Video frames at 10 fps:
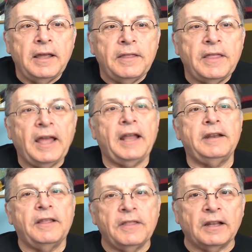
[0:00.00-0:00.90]
that
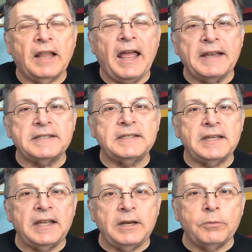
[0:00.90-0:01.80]
the last
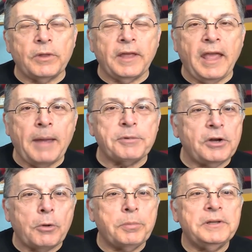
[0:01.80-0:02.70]
scene where the captain
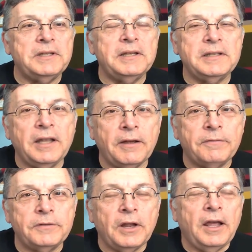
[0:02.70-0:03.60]
opens his gift